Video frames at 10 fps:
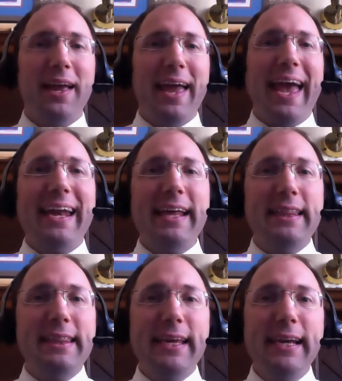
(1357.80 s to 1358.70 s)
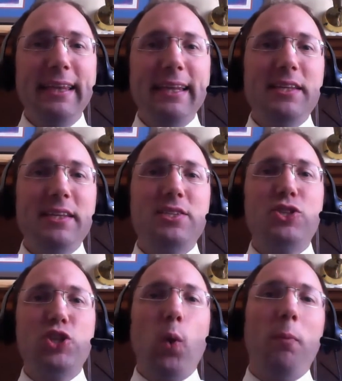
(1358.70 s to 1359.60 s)
And I think that this is
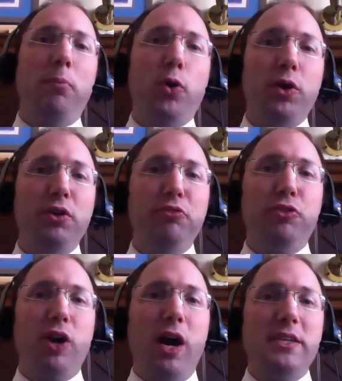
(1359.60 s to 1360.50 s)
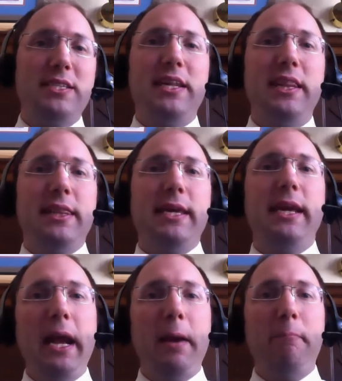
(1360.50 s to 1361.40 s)
so important for us in
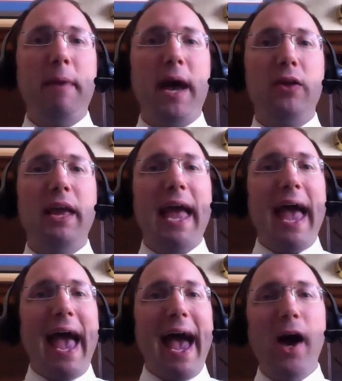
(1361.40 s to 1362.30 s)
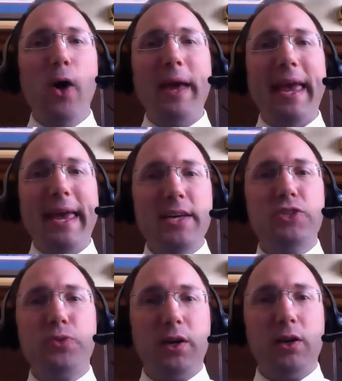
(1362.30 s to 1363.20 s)
thinking about how
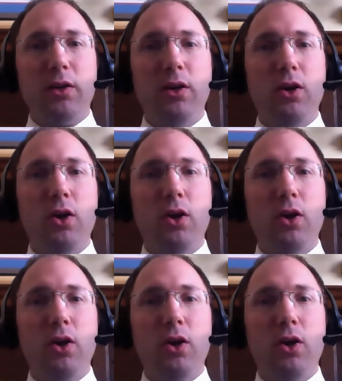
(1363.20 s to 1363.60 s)
Israel